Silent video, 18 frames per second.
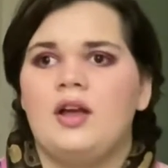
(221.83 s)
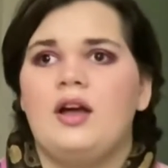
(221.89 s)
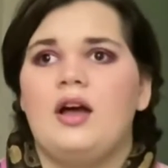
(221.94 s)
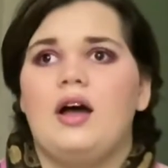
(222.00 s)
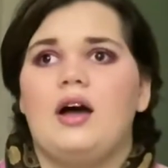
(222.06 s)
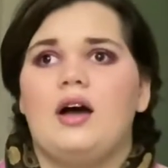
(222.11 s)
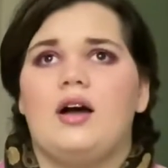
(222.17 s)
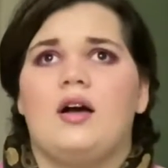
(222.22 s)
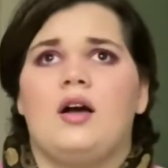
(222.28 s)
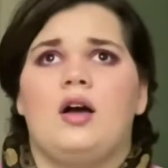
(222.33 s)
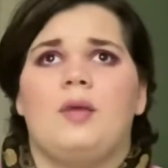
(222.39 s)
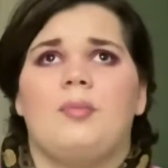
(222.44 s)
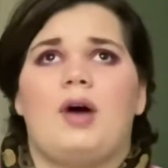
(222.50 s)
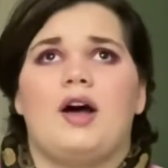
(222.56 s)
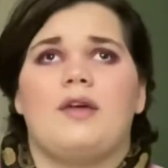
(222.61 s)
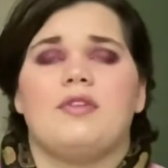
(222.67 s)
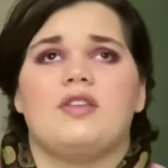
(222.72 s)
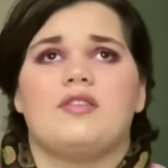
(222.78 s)

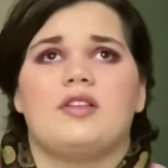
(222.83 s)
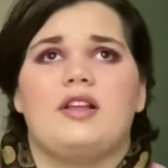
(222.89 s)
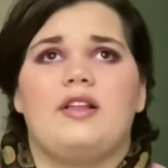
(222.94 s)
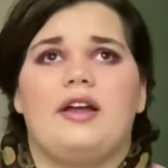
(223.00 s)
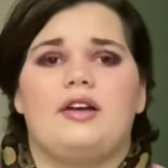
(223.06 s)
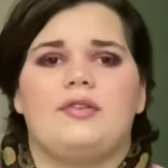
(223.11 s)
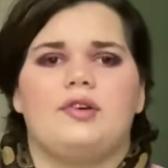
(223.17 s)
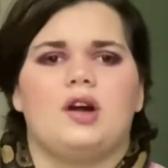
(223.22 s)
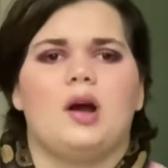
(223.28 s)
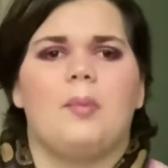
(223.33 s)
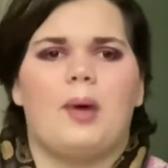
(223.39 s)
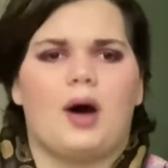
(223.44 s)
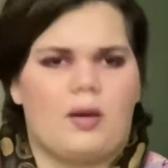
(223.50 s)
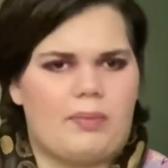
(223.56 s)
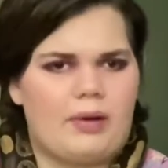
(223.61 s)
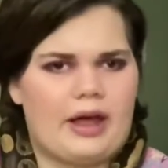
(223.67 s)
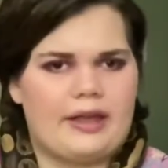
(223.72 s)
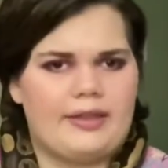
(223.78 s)
Obviously, like for a ball
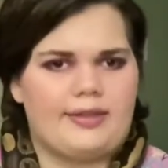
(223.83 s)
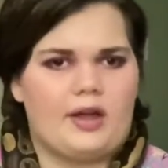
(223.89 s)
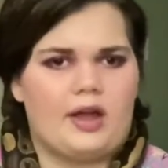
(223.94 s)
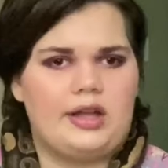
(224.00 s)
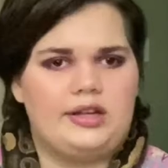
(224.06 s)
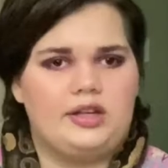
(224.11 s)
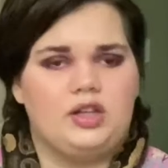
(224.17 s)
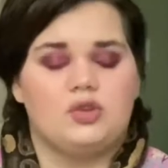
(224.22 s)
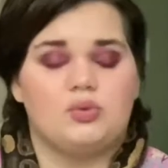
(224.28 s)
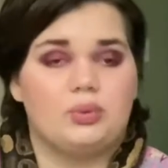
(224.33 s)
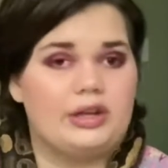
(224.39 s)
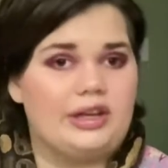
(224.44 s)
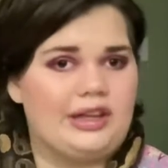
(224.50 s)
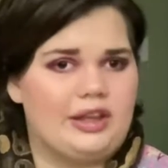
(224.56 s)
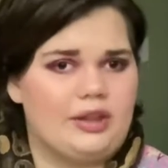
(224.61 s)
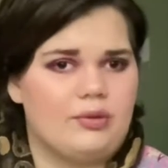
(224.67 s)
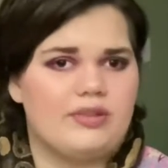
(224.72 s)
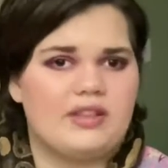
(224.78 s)
python, you wouldn't
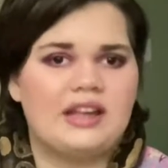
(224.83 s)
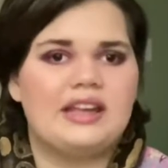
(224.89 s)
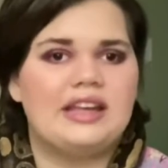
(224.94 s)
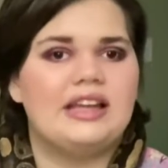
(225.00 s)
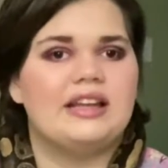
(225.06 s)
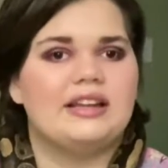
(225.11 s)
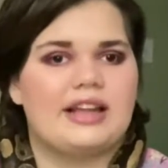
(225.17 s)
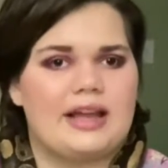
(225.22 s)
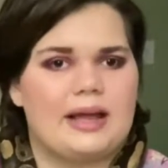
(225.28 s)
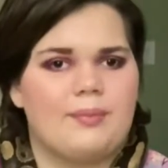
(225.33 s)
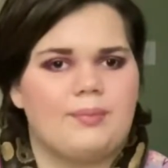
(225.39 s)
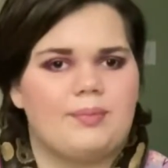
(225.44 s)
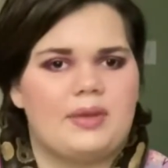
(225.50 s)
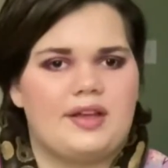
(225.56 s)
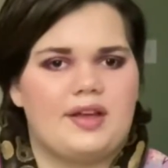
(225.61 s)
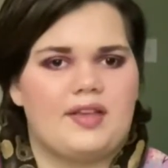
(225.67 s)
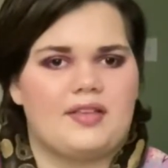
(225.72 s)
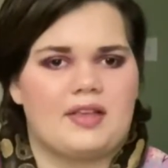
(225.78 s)
use a heat lamp
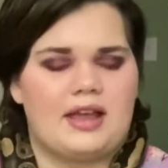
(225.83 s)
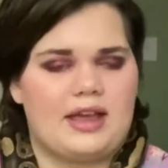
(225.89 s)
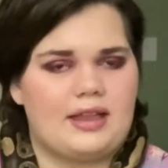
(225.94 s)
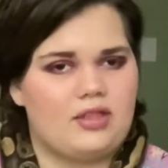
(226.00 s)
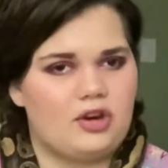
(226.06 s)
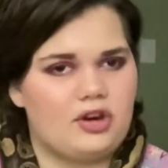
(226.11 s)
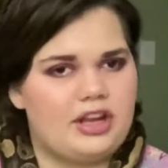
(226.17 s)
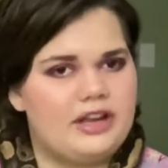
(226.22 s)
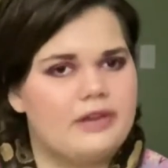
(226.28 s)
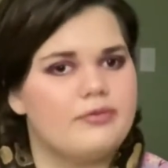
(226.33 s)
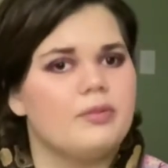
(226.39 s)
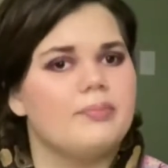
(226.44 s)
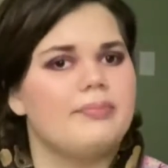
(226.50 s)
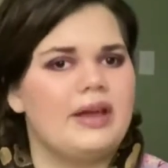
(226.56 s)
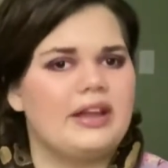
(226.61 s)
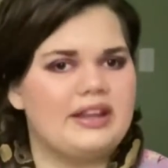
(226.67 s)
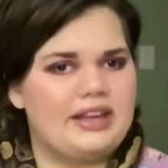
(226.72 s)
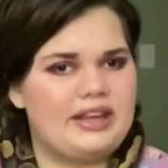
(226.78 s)
because they get their heat from
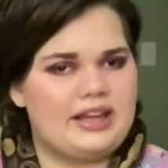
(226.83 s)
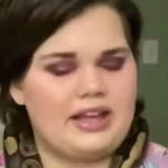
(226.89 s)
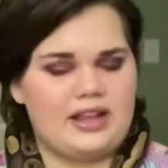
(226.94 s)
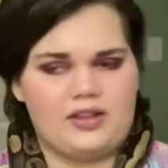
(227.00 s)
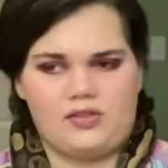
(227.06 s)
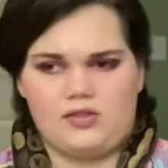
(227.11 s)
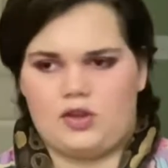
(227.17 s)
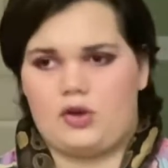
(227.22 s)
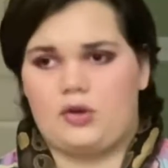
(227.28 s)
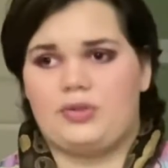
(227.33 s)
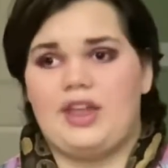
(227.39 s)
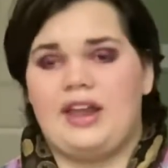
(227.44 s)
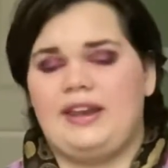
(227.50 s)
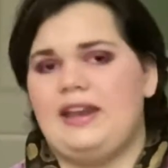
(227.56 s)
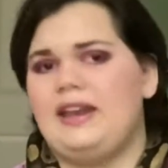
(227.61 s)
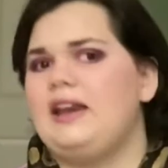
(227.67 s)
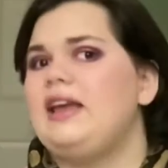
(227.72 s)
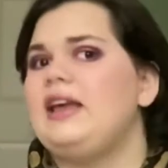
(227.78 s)
belly heat, so they
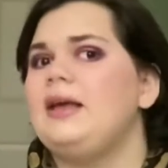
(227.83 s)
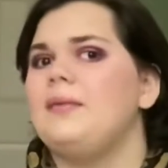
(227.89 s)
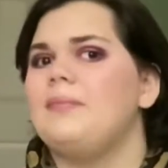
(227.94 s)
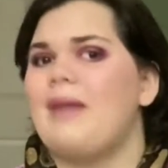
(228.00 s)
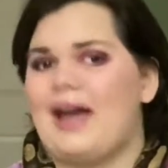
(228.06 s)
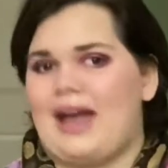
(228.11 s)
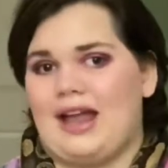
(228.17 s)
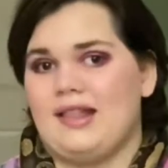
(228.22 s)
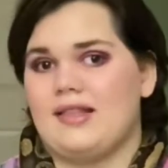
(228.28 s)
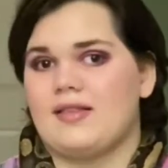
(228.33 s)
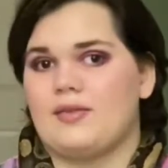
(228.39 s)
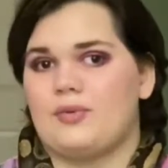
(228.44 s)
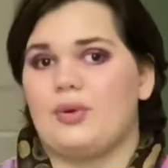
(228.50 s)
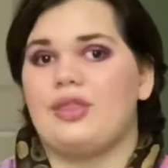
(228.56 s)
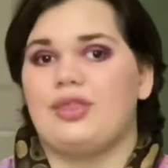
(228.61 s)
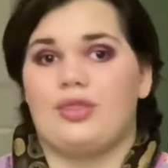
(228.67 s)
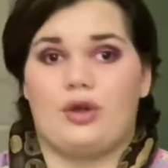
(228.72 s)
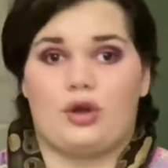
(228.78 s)
need heat mats
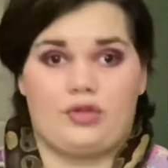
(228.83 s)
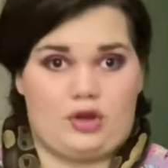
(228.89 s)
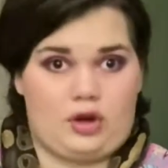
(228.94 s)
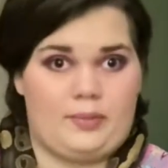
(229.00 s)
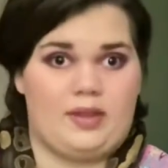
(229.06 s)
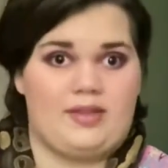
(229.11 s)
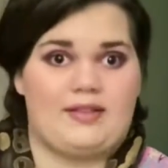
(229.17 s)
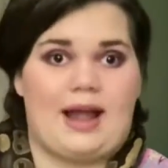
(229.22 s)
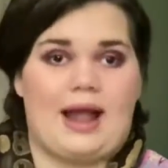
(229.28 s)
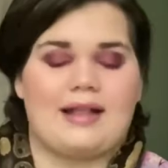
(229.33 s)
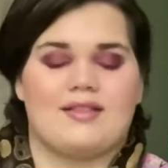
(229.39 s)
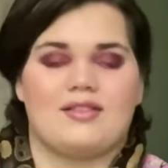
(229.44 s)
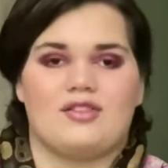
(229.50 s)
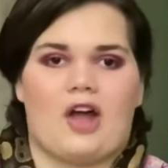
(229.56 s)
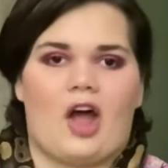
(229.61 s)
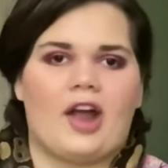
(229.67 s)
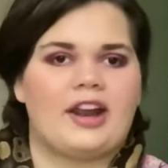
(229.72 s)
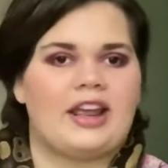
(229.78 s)
with their thermostats,
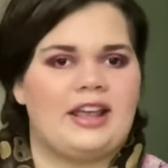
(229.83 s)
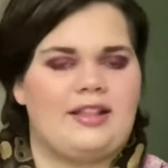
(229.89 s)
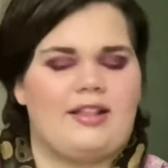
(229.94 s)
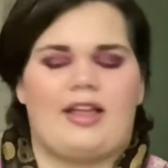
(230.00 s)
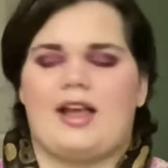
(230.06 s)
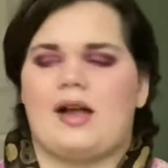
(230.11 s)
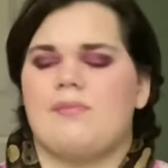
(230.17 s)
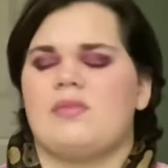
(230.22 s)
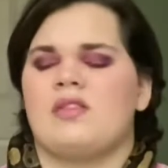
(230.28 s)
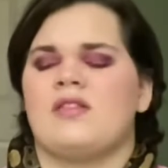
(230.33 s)
not heat lamps.